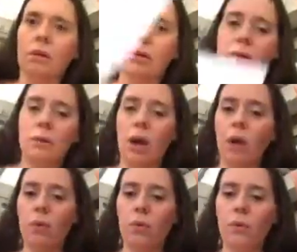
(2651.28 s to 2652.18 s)

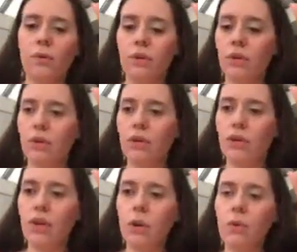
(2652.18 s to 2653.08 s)
So we've done
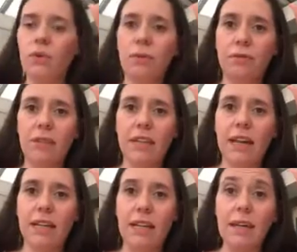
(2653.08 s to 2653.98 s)
2 different
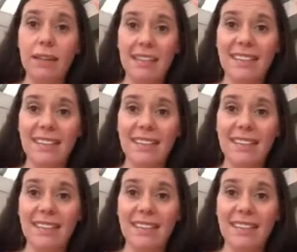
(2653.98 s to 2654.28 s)
techniques